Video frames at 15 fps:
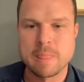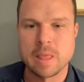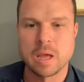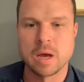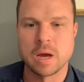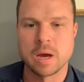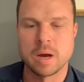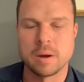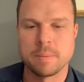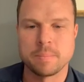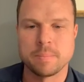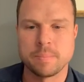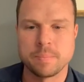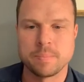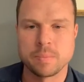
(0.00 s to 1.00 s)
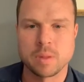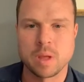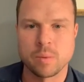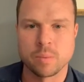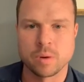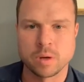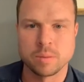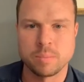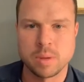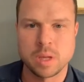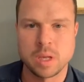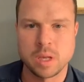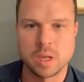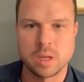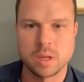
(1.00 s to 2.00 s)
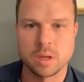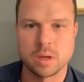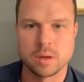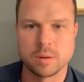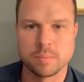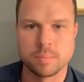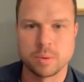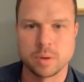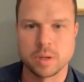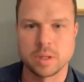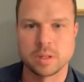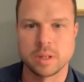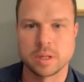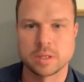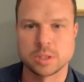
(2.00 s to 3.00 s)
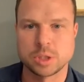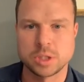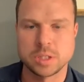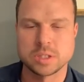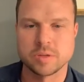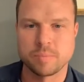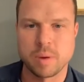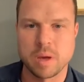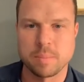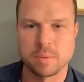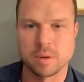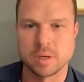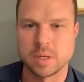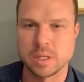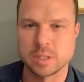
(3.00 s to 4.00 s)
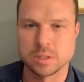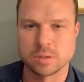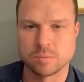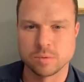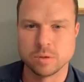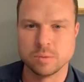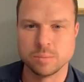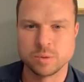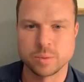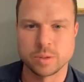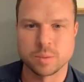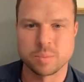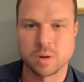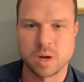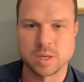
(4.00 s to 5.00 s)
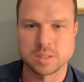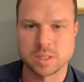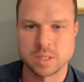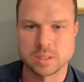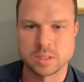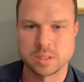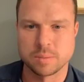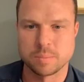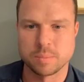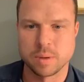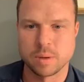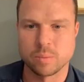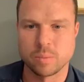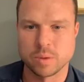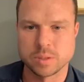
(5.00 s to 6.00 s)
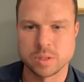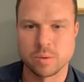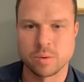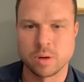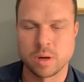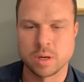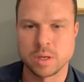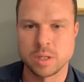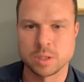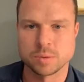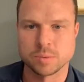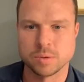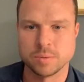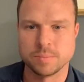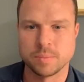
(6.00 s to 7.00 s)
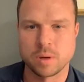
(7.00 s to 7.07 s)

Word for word: um, and we're gonna be putting like sheets of paper in each of the rooms with the process and the, and what's going on in each room.